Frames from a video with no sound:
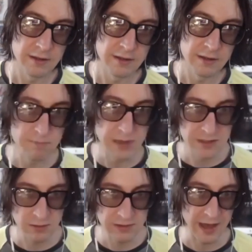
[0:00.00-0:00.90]

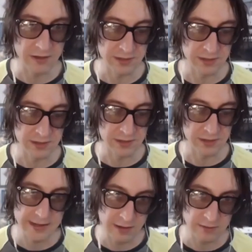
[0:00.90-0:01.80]
mid-2000, about
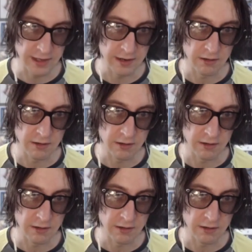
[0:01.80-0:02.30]
10 years later.